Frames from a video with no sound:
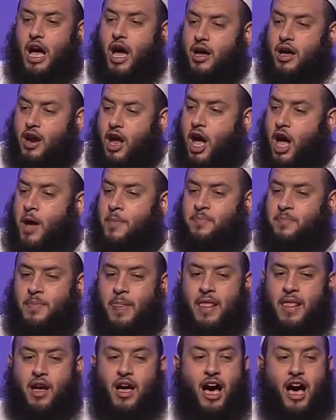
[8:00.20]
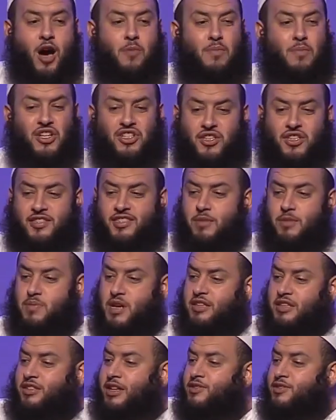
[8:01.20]
haram, how much
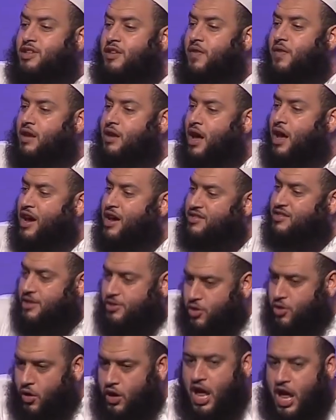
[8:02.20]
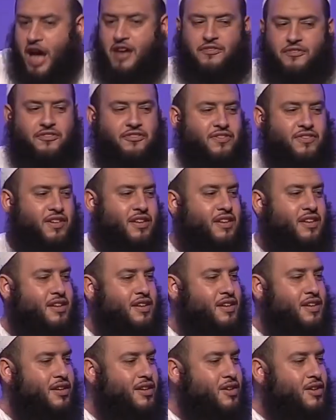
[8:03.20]
disobedience of Allah is in your life
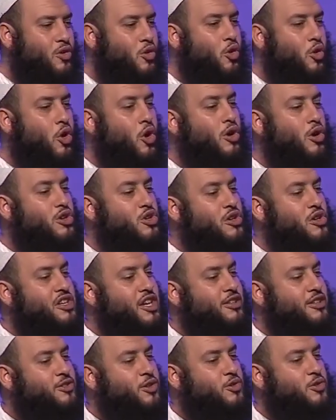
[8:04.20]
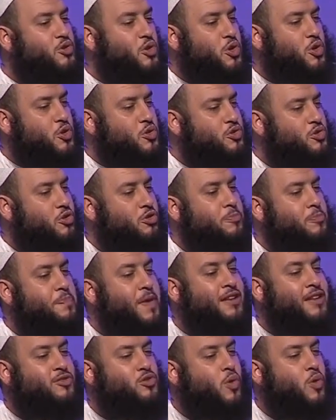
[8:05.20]
all you need to do to
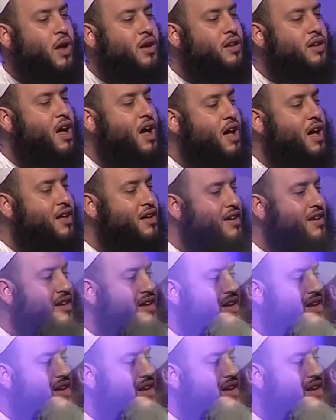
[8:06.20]
repent to Allah